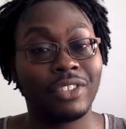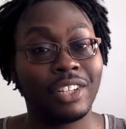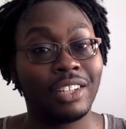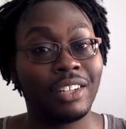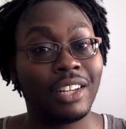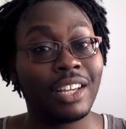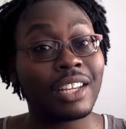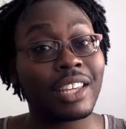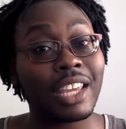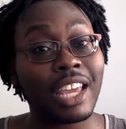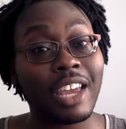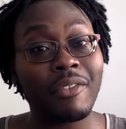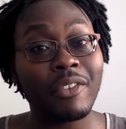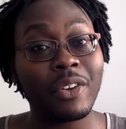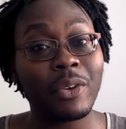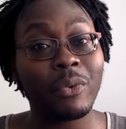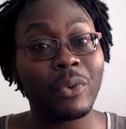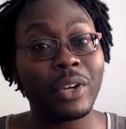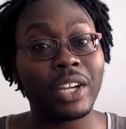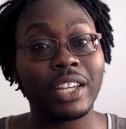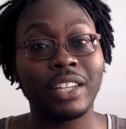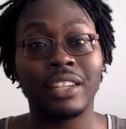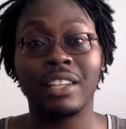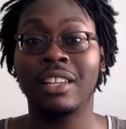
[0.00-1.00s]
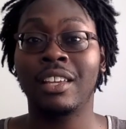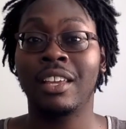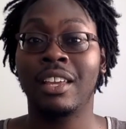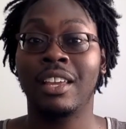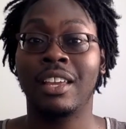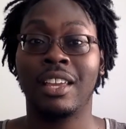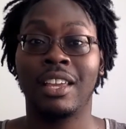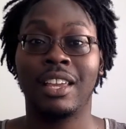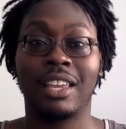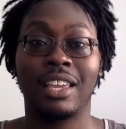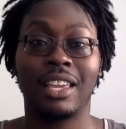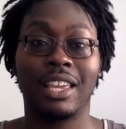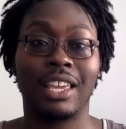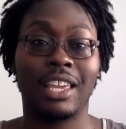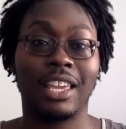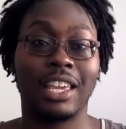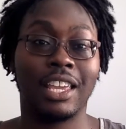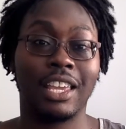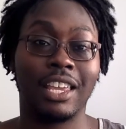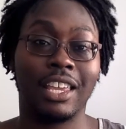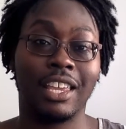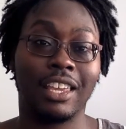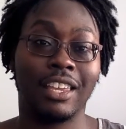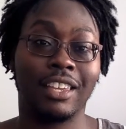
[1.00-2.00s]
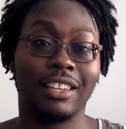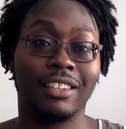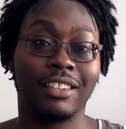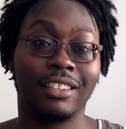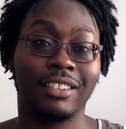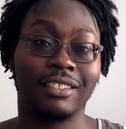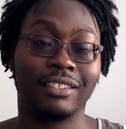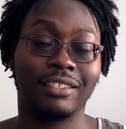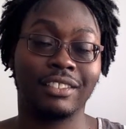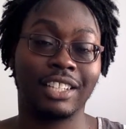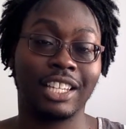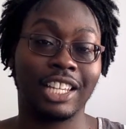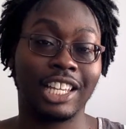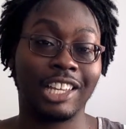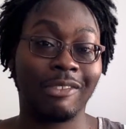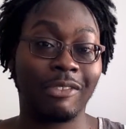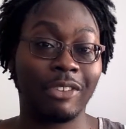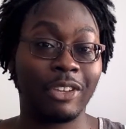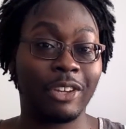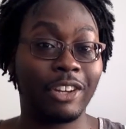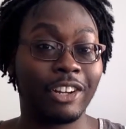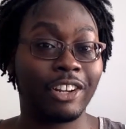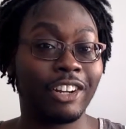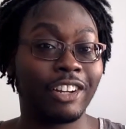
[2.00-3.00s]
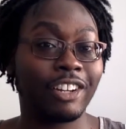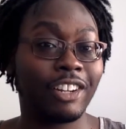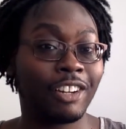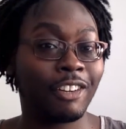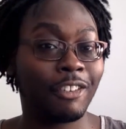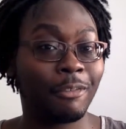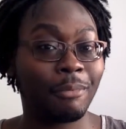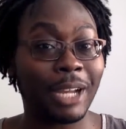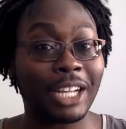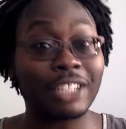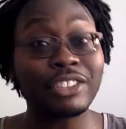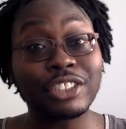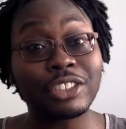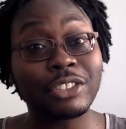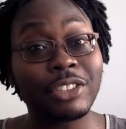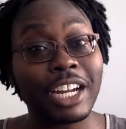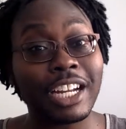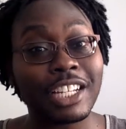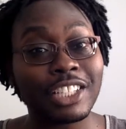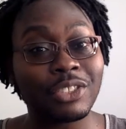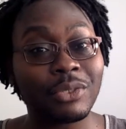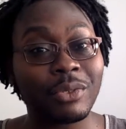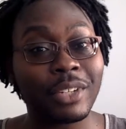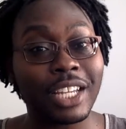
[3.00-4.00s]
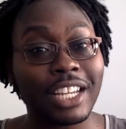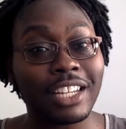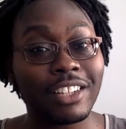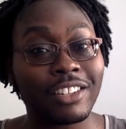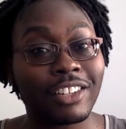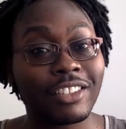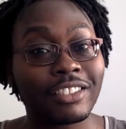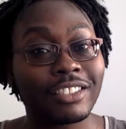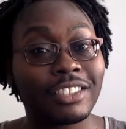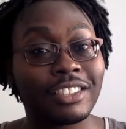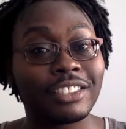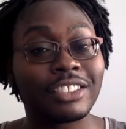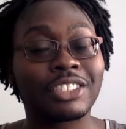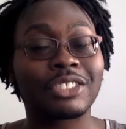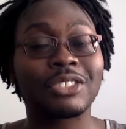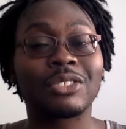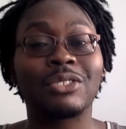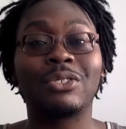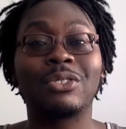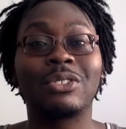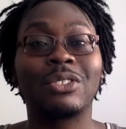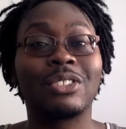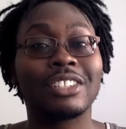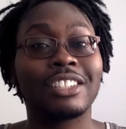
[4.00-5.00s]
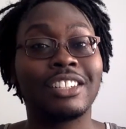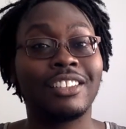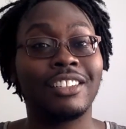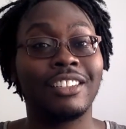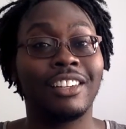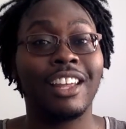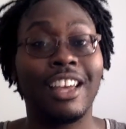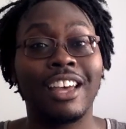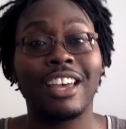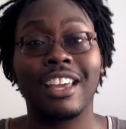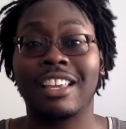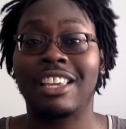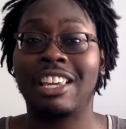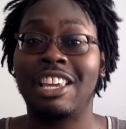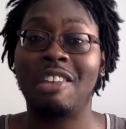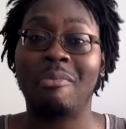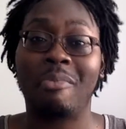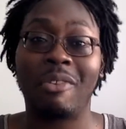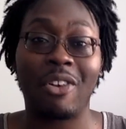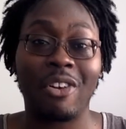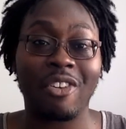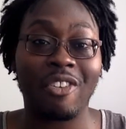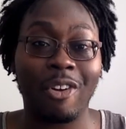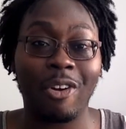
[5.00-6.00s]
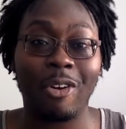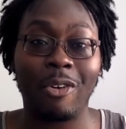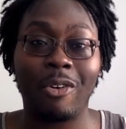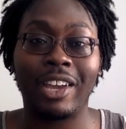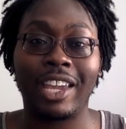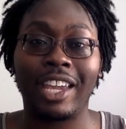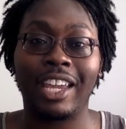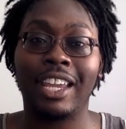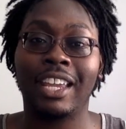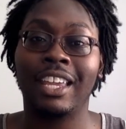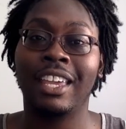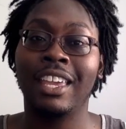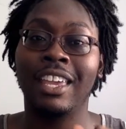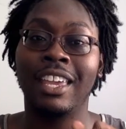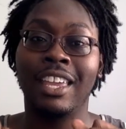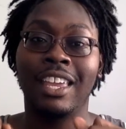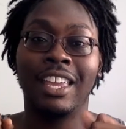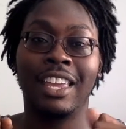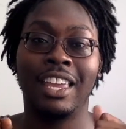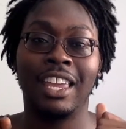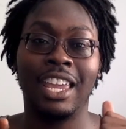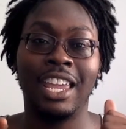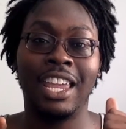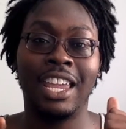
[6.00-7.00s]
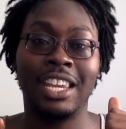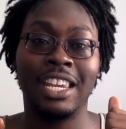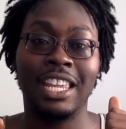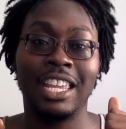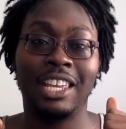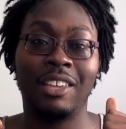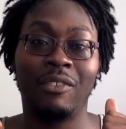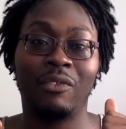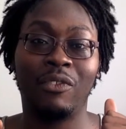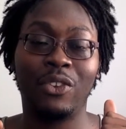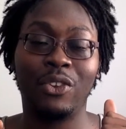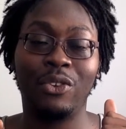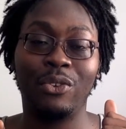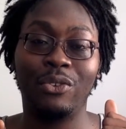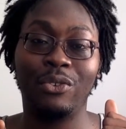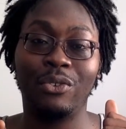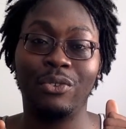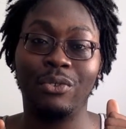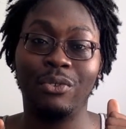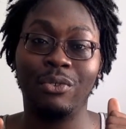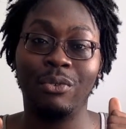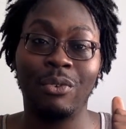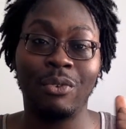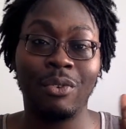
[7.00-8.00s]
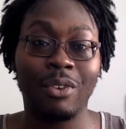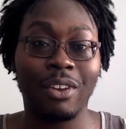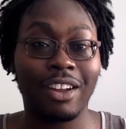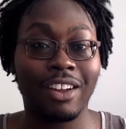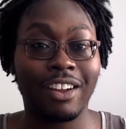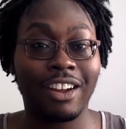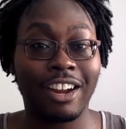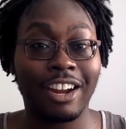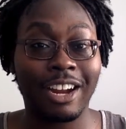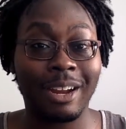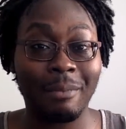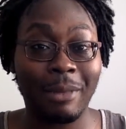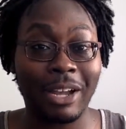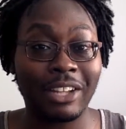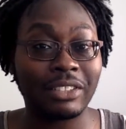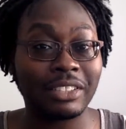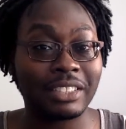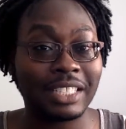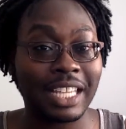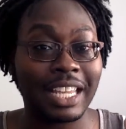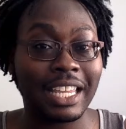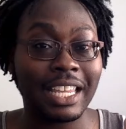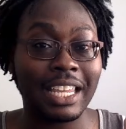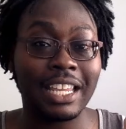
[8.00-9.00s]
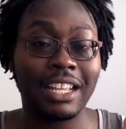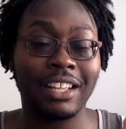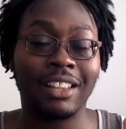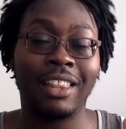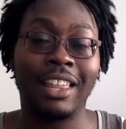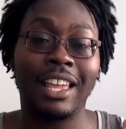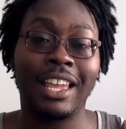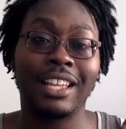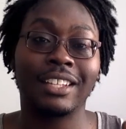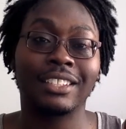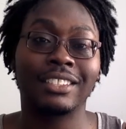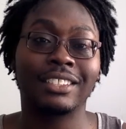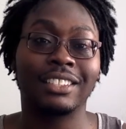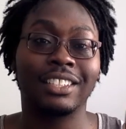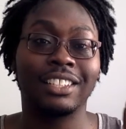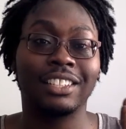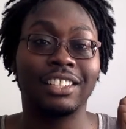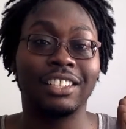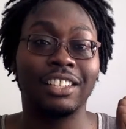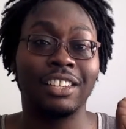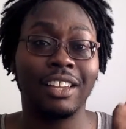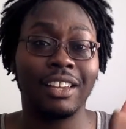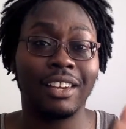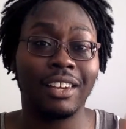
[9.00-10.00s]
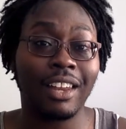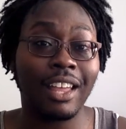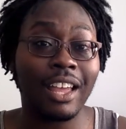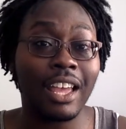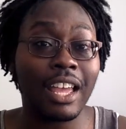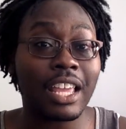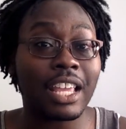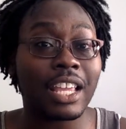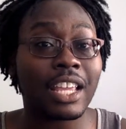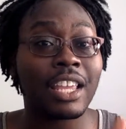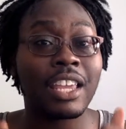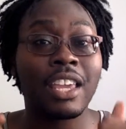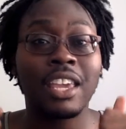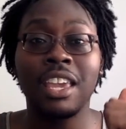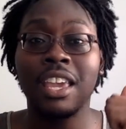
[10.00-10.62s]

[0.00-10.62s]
Good luck, everyone. And if you're about to graduate nursing school, good luck. Keep on going. And if you are about to take NCLEX, good luck.